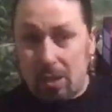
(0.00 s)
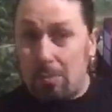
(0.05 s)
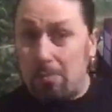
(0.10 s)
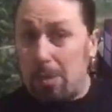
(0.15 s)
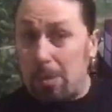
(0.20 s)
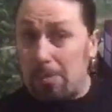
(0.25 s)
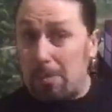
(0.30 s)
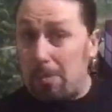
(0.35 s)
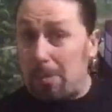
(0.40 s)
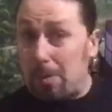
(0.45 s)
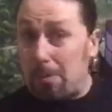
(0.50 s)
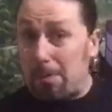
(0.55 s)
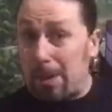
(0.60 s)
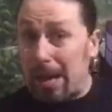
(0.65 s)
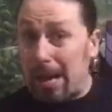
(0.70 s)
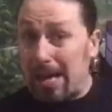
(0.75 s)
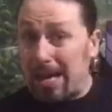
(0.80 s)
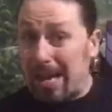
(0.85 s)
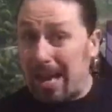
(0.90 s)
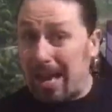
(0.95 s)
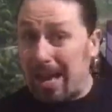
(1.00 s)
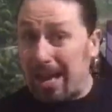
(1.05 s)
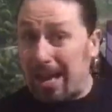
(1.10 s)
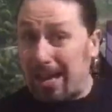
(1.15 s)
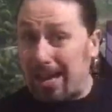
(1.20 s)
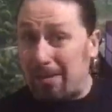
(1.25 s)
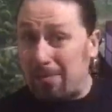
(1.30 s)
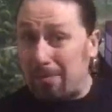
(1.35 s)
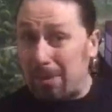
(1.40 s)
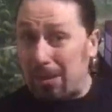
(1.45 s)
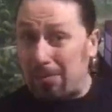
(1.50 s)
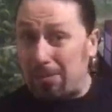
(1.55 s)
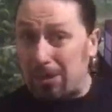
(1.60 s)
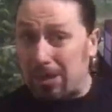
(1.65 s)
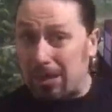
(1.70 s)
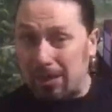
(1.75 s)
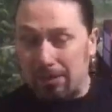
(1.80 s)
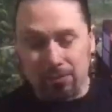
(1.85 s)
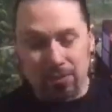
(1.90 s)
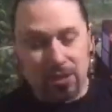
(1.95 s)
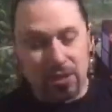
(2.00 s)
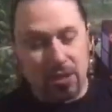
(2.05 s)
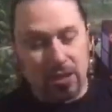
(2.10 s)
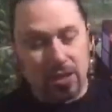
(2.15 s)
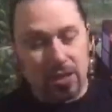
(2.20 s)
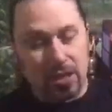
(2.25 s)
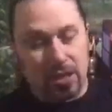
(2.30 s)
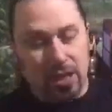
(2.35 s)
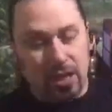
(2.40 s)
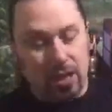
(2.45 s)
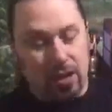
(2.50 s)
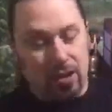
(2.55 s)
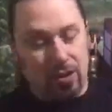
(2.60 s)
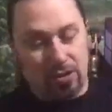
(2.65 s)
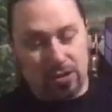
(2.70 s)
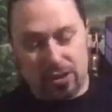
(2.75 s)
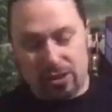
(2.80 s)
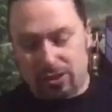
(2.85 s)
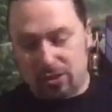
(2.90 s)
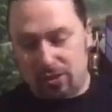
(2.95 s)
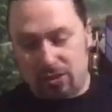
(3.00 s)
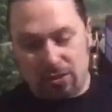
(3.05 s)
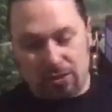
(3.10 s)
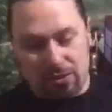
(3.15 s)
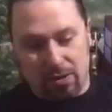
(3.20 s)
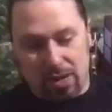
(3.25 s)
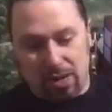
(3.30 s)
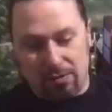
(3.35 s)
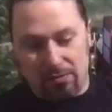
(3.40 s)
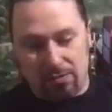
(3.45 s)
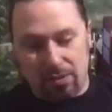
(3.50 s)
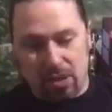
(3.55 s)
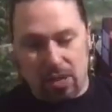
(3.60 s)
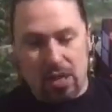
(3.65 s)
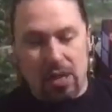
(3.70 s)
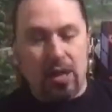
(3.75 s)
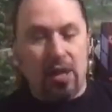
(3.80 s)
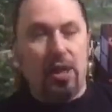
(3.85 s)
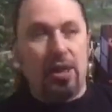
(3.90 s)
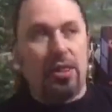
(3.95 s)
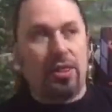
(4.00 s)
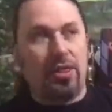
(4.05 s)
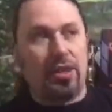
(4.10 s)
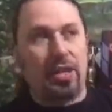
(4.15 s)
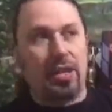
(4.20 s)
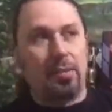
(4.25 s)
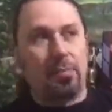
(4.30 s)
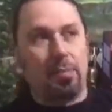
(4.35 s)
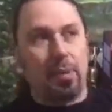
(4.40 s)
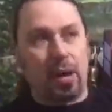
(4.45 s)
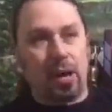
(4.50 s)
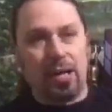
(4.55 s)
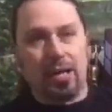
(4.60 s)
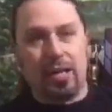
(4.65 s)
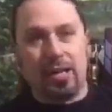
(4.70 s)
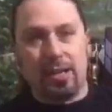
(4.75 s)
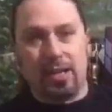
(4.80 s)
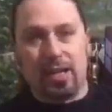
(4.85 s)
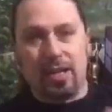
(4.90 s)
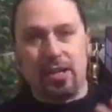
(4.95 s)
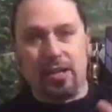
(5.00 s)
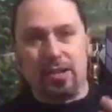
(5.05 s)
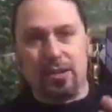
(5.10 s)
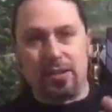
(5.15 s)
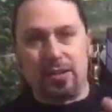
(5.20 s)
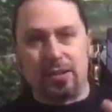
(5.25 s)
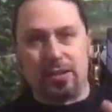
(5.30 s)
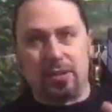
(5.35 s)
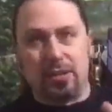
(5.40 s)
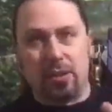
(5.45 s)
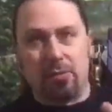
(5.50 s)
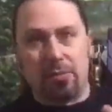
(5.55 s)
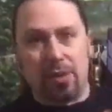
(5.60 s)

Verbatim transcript: and papaya maybe. Oh, just going around. The body is a